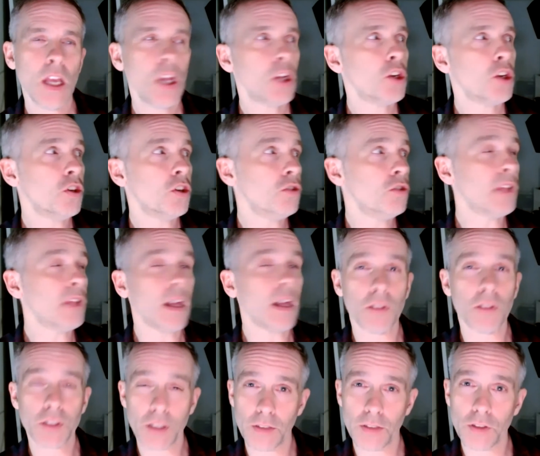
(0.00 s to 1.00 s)
new
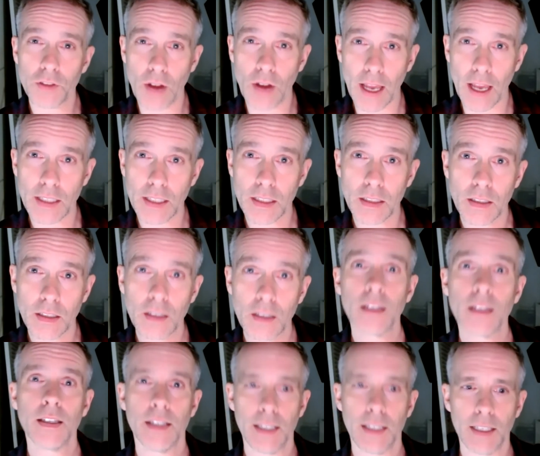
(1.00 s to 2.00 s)
levels of stress.
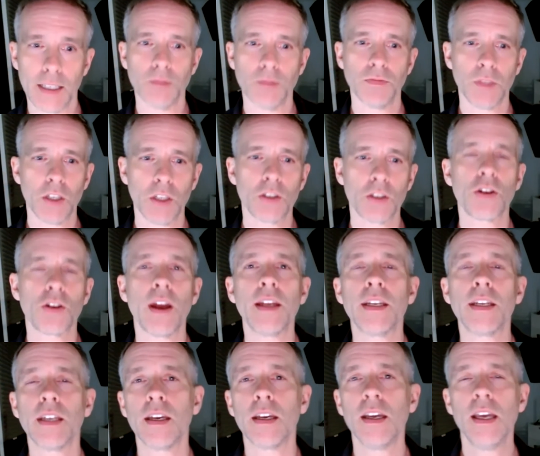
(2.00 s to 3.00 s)
You're trying
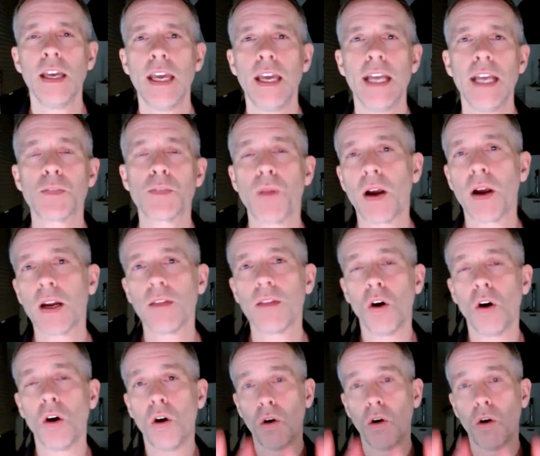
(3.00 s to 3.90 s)
to, it's part of a